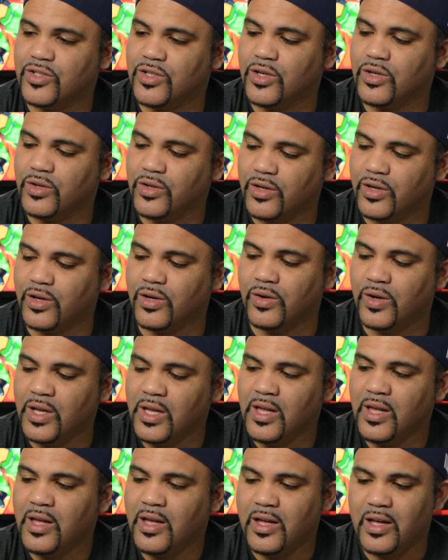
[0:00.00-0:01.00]
So,
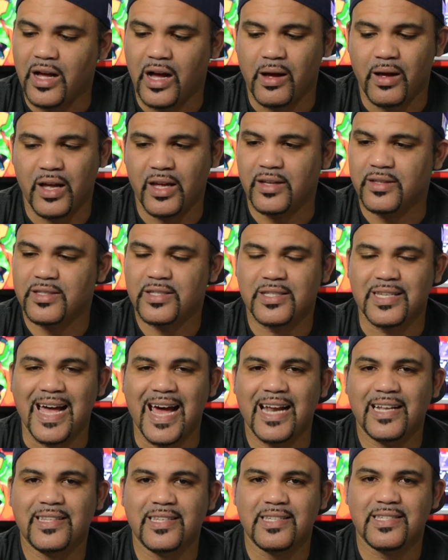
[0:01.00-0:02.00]
it's
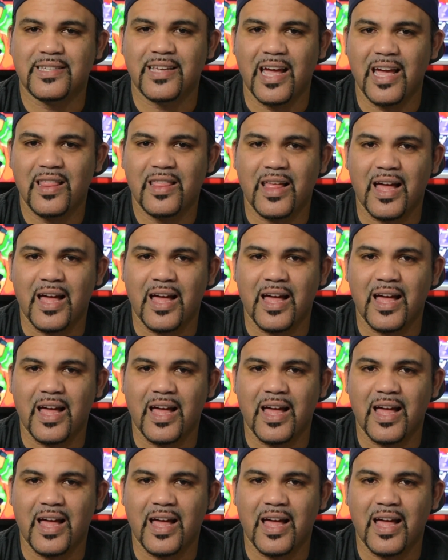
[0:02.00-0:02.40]
sad to say